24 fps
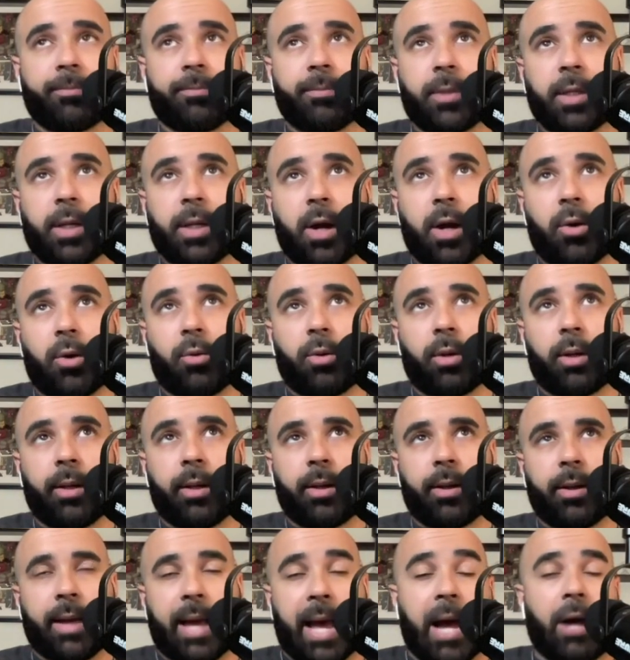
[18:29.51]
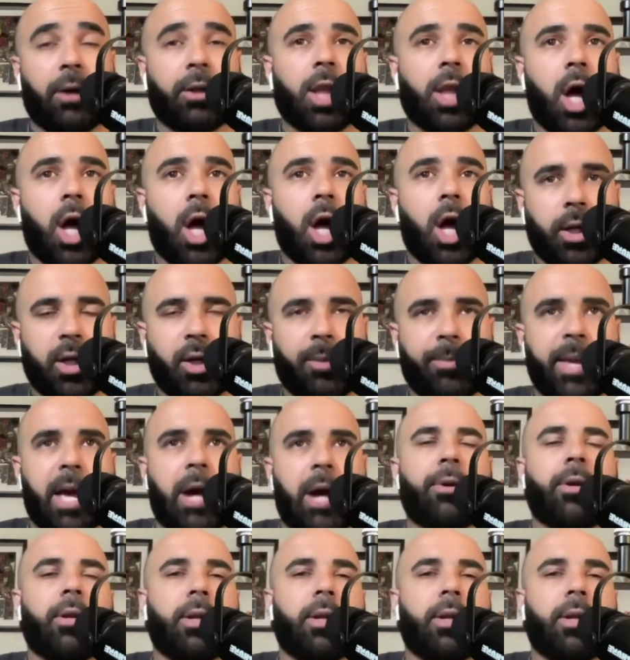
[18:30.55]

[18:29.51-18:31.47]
you know, how long he'll be out?